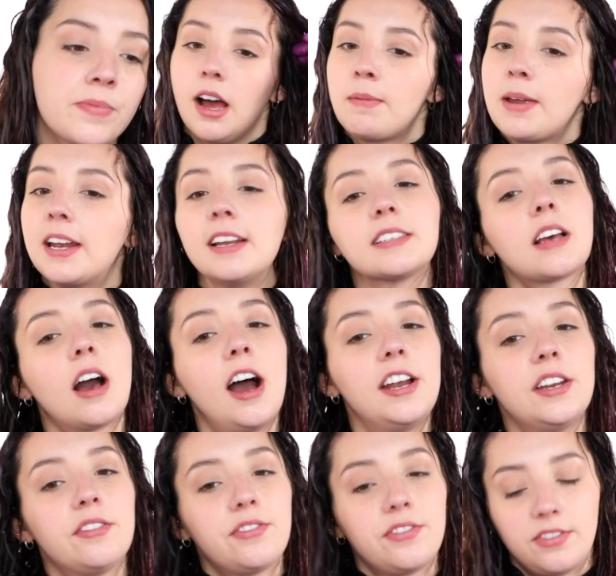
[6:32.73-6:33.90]
I mean, it's
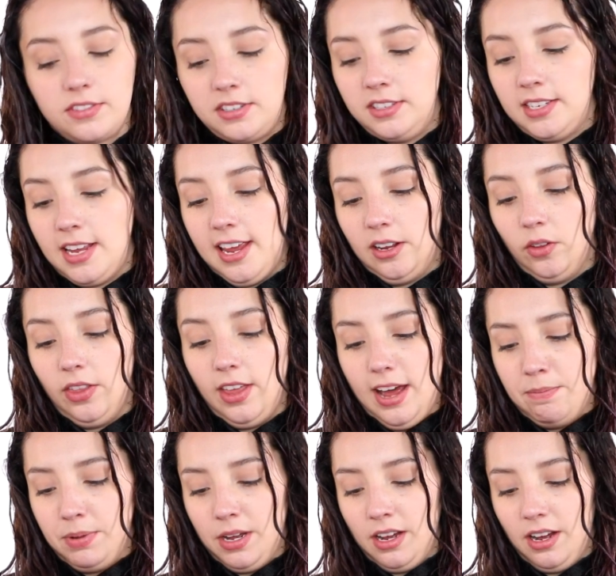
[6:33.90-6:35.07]
kind of sitting on
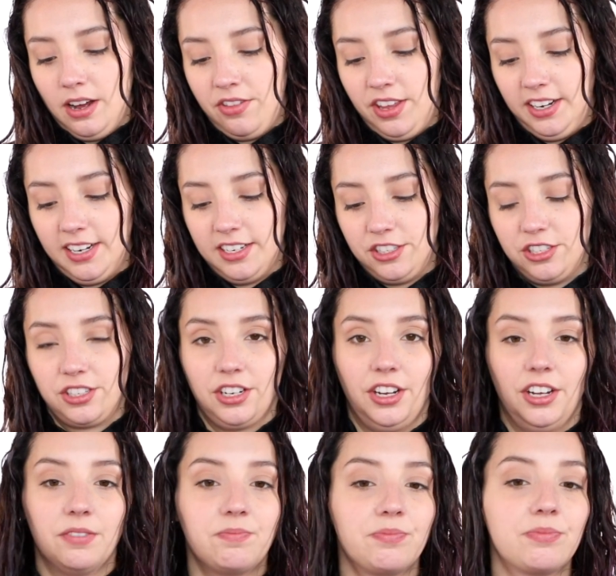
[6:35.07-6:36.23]
there, but I think it's just
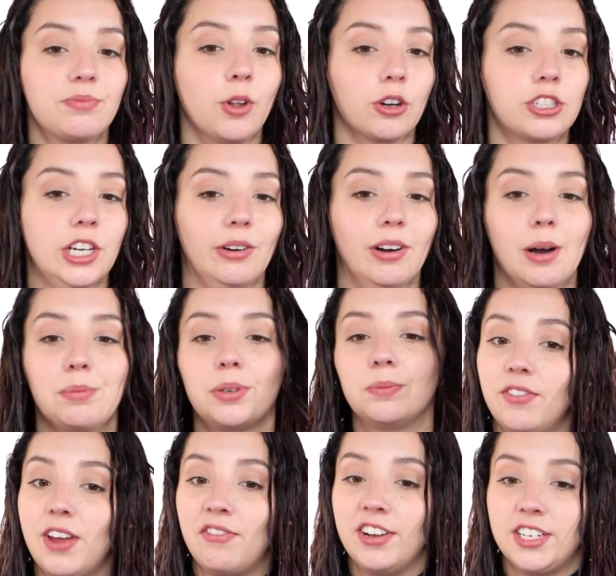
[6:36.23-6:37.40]
gonna not show up.
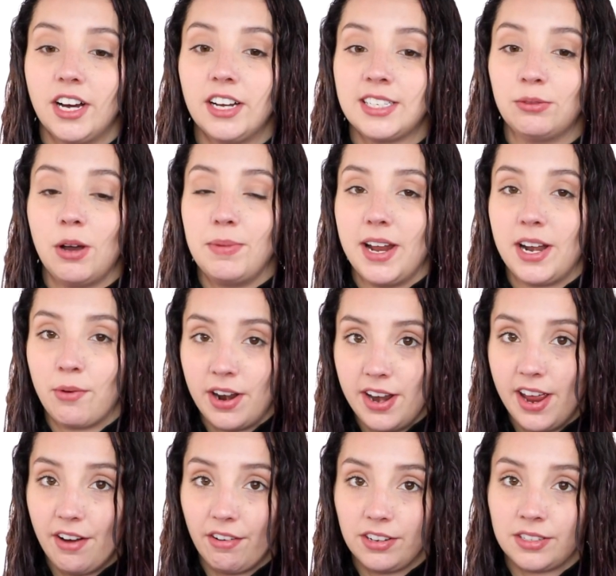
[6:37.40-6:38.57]
If it does, it won't be anywhere
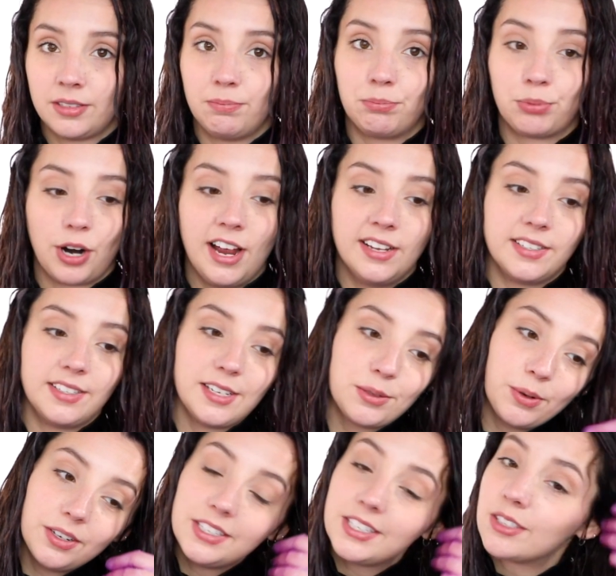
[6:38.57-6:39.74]
near as bright as this
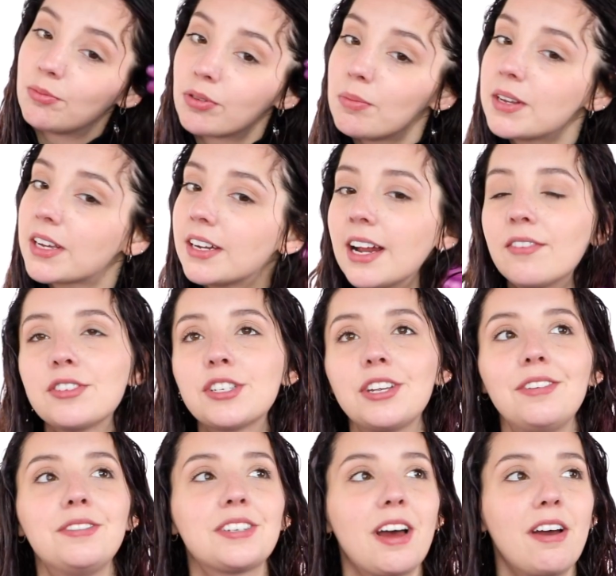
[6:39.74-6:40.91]
one, so I'm probably gonna have
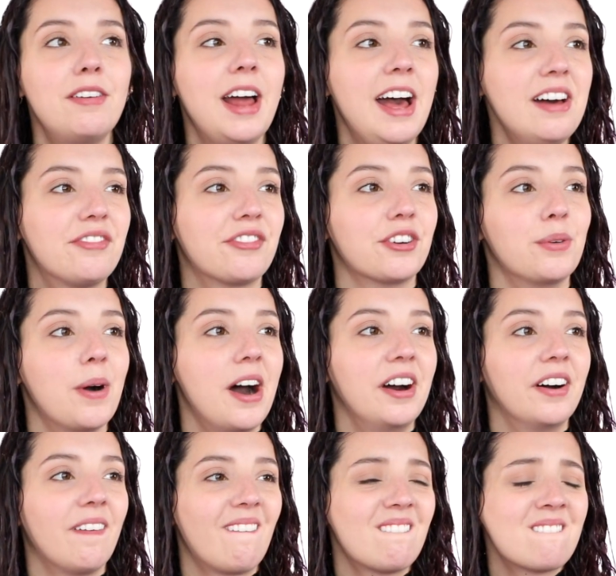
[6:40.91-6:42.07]
two-tone hair for a
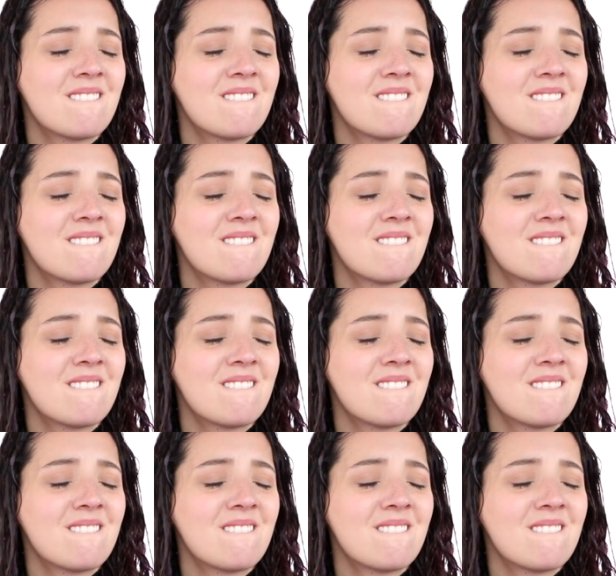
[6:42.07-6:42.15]
while.